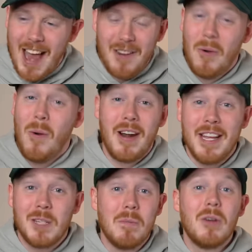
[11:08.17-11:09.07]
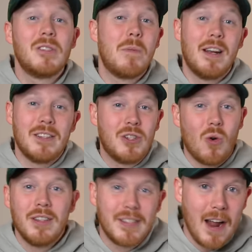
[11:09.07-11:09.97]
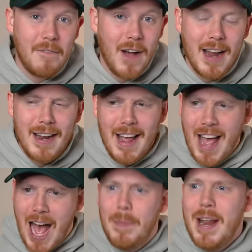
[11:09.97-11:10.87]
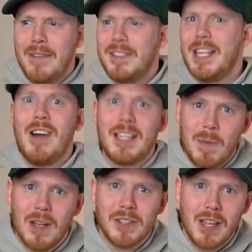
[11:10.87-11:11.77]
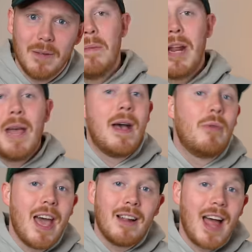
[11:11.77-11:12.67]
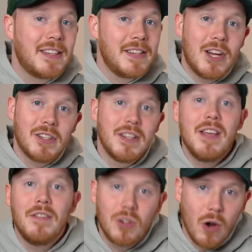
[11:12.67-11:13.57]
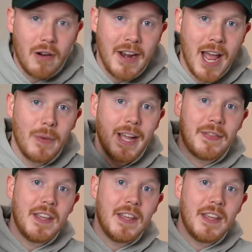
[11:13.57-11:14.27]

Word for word: I don't know what it is. But most of the pairs of Jordans that I find happen to have cigarette smells on them. But hey, man, we got a lot of sneakers in the inventory right now. We got